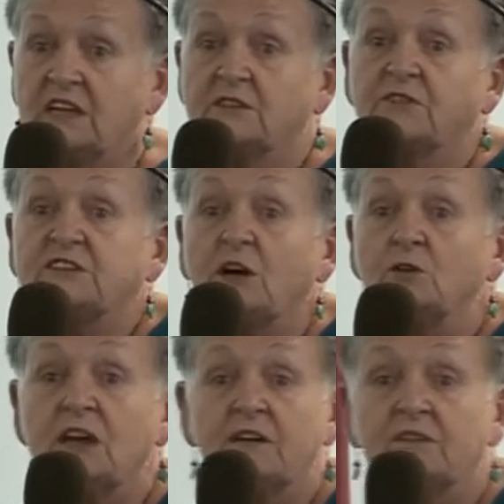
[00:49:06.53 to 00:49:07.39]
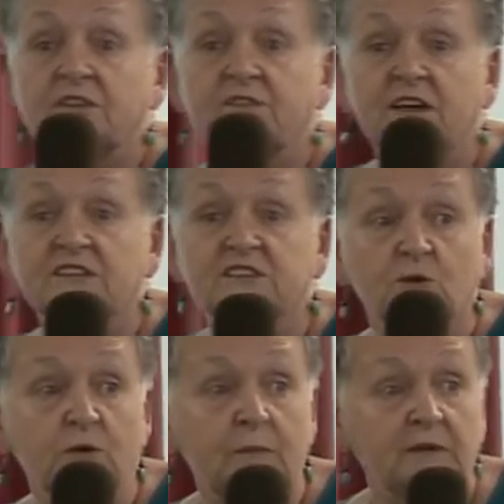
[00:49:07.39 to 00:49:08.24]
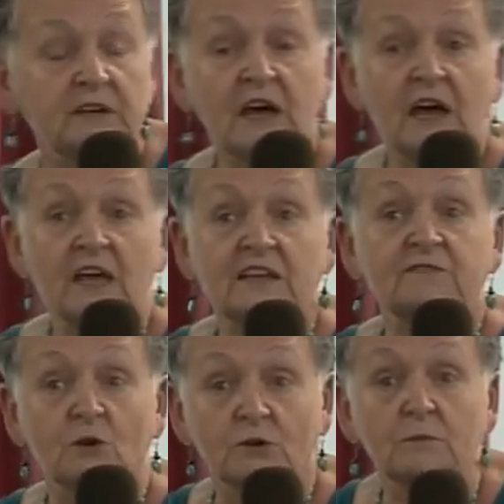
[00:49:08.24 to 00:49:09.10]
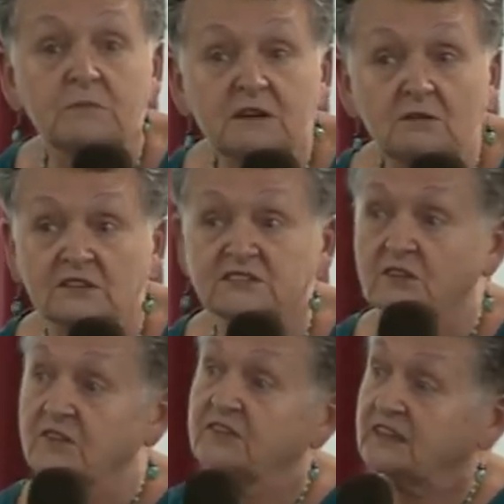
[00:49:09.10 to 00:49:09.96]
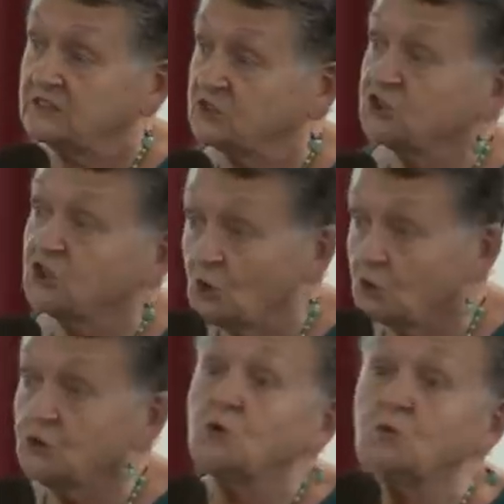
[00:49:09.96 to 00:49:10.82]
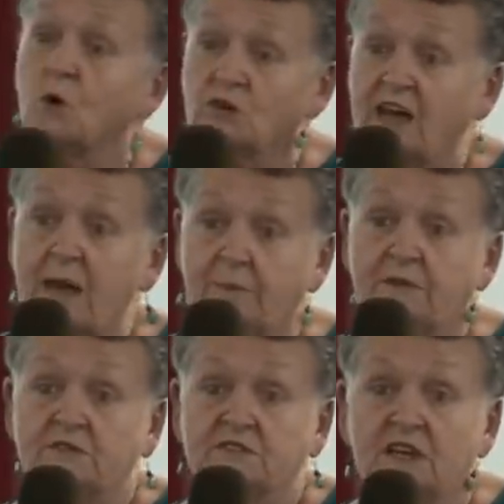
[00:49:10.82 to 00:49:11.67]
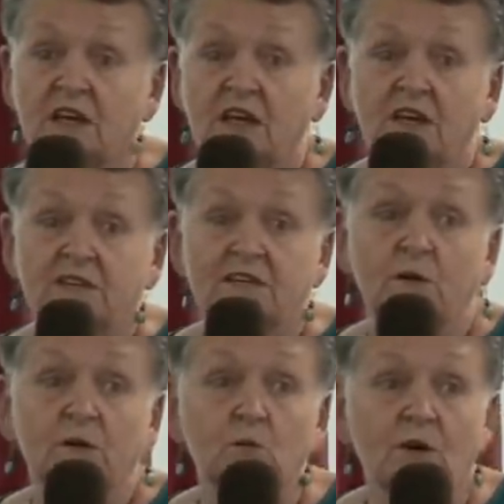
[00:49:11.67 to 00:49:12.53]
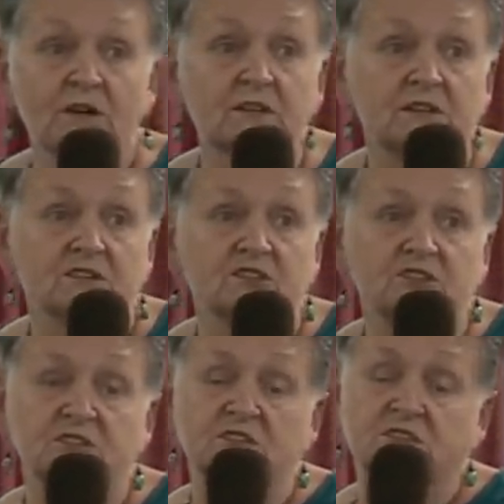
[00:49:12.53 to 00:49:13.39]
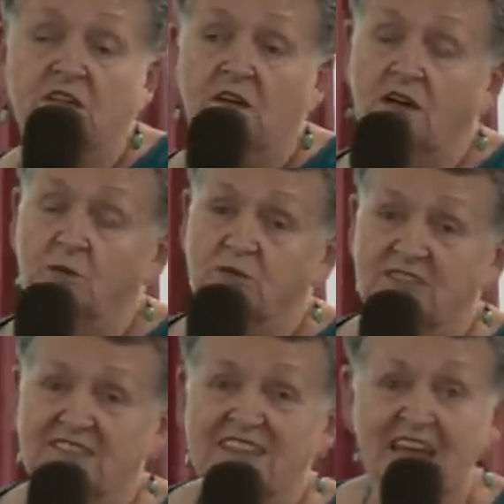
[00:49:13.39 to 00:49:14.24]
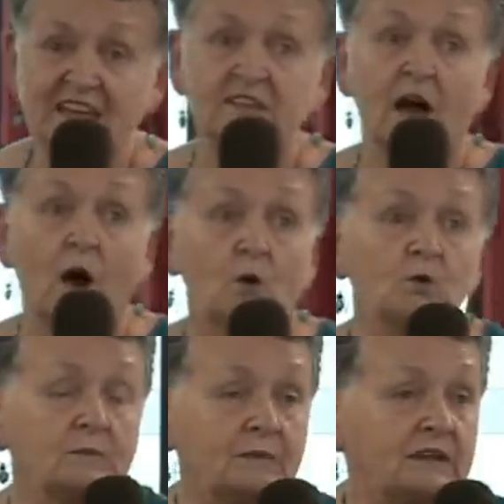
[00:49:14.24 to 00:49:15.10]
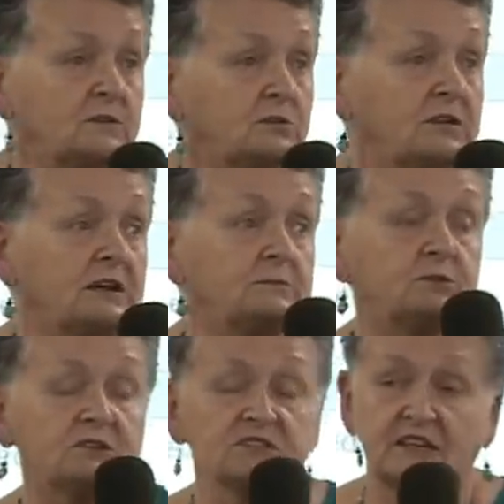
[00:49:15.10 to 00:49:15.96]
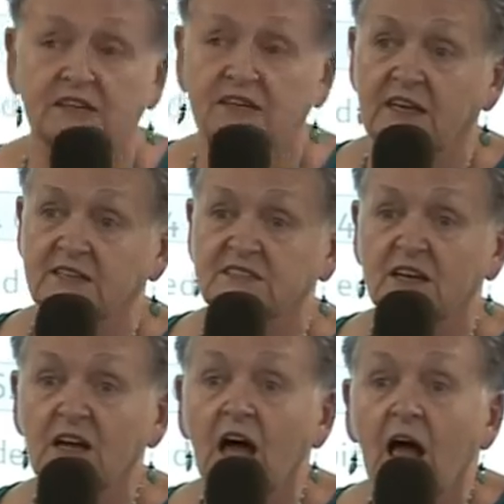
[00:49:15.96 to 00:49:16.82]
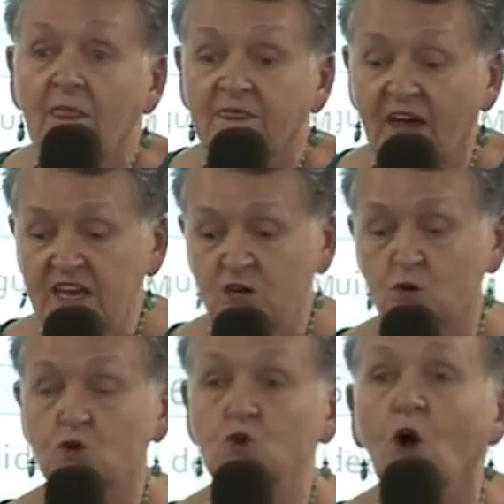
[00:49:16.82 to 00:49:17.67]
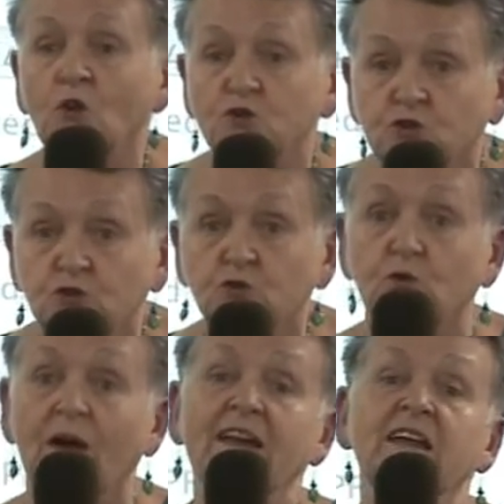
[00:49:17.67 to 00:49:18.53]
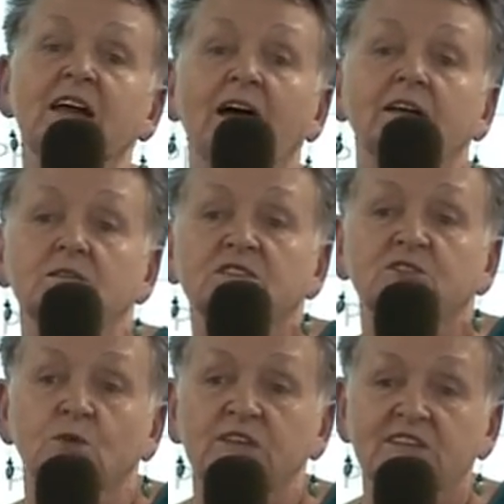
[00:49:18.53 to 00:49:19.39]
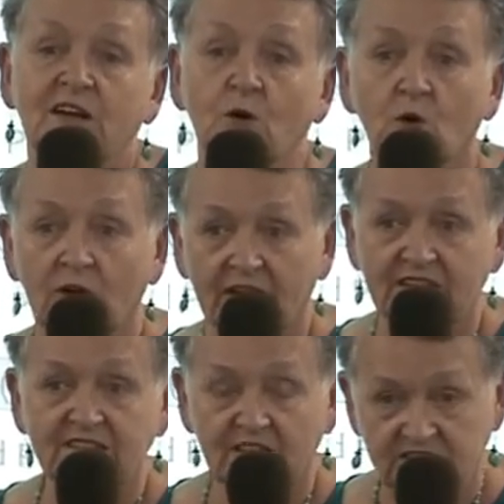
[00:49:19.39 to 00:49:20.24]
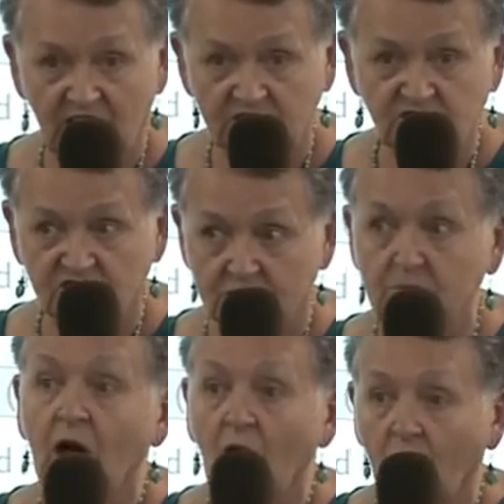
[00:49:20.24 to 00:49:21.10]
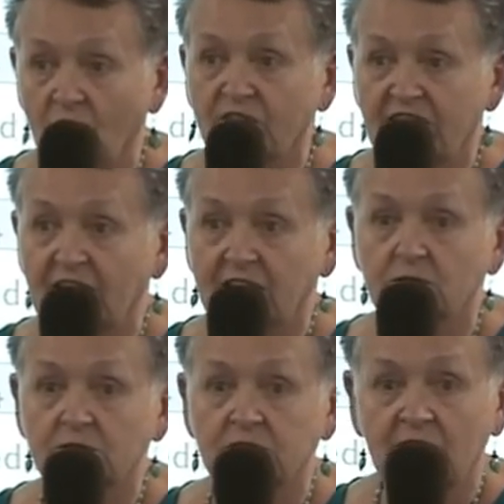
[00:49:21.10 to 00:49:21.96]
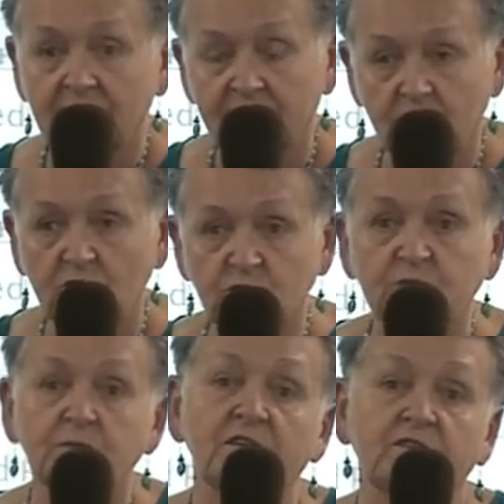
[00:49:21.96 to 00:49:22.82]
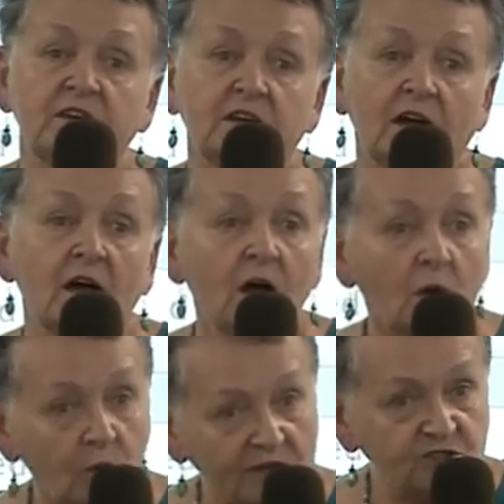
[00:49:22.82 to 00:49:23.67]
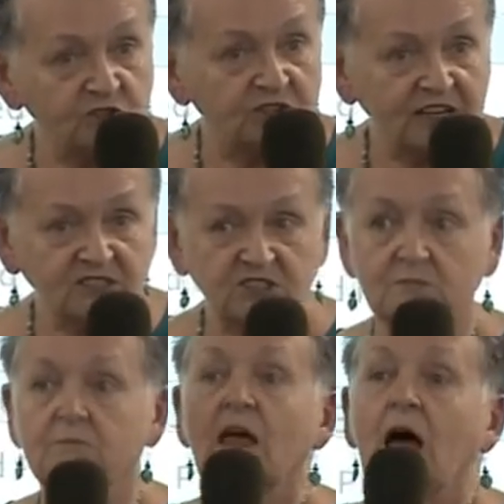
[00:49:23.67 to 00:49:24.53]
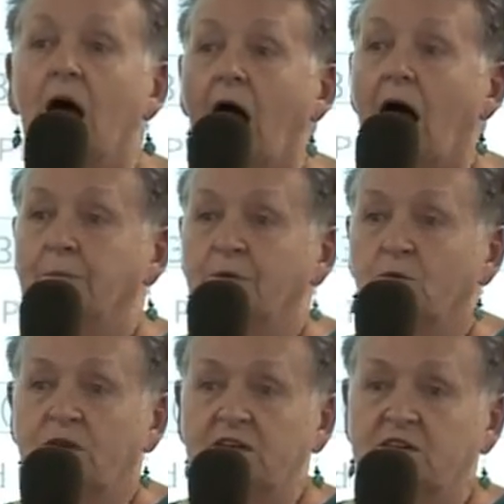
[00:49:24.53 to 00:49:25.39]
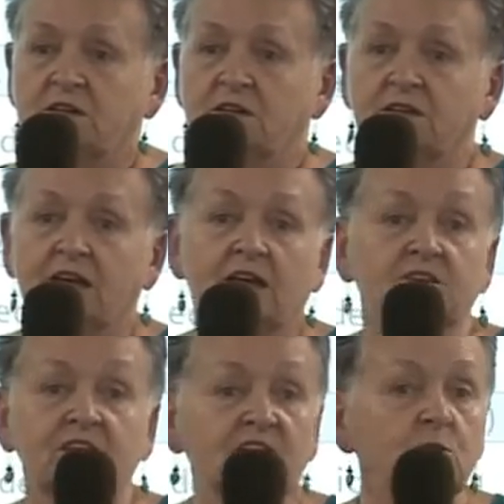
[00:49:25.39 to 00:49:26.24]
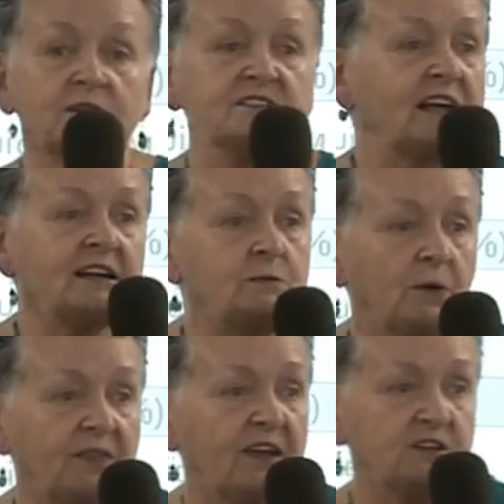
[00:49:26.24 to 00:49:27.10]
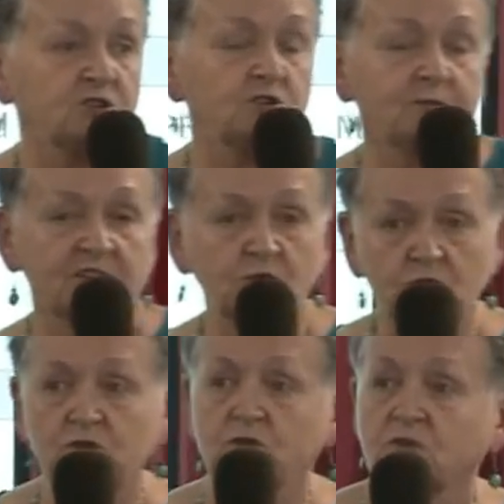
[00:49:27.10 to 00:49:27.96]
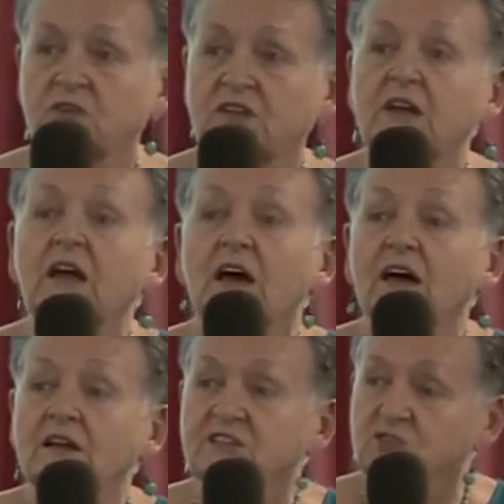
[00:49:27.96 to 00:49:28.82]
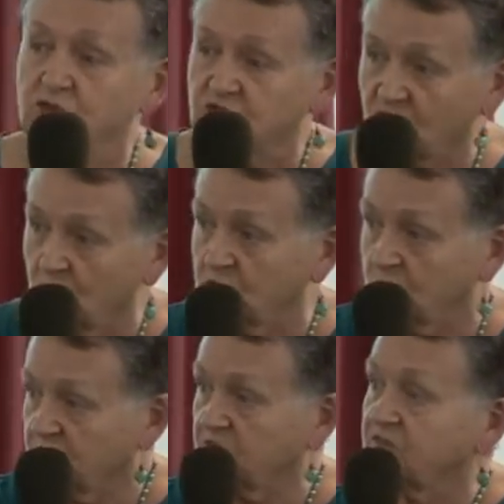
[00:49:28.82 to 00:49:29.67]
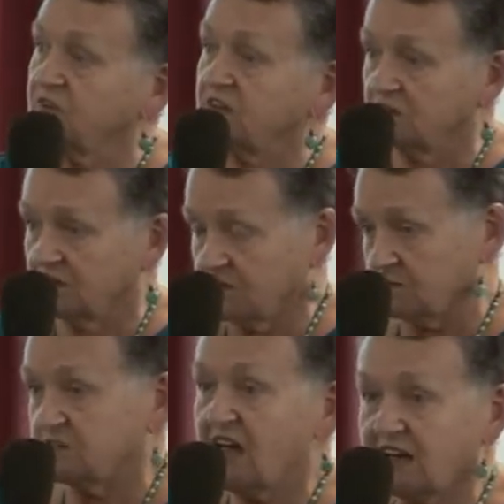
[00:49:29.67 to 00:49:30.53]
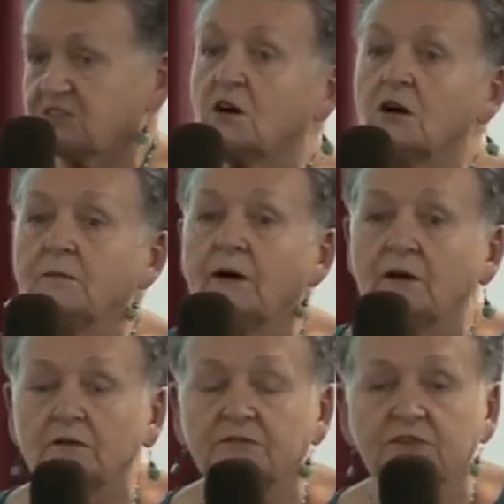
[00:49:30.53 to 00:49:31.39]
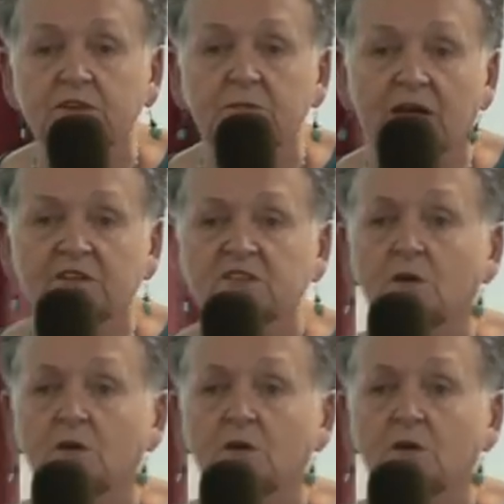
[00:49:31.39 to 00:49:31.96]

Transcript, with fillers: So if they don't have any fancy equipment, they've got a mirror so that they can show you what happens. Now, in one of the instances, I looked at ten older men who'd had prostate cancer. They could not do any anal squeeze at all unless I touched them on the anal verge with my finger. Once you touch them, up it went. They, they knew exactly what they had to do, but they couldn't do a thing unless you showed them with your finger. You give them tactile biofeedback.